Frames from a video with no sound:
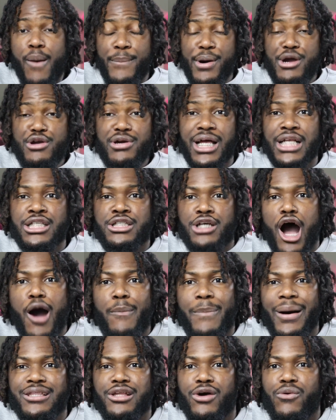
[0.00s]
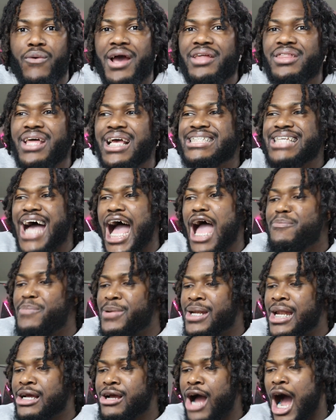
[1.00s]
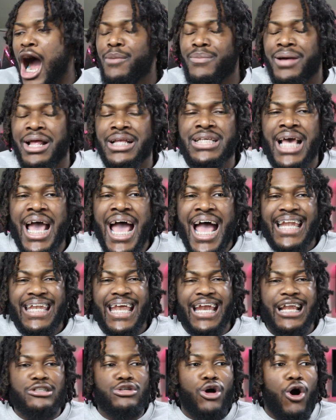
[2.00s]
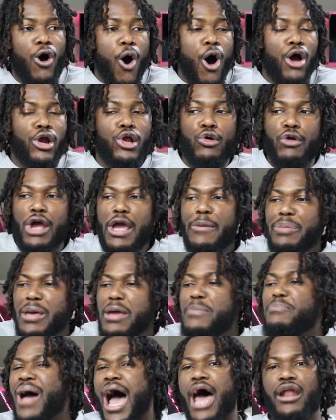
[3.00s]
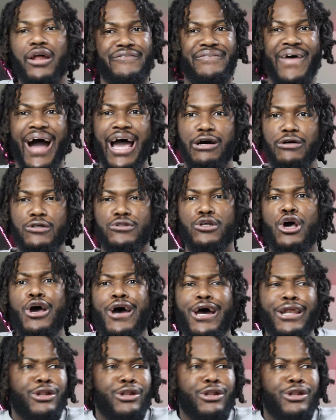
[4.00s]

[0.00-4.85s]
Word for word: But you can tell by the way they type in the comments that it's all creepy pedophiles.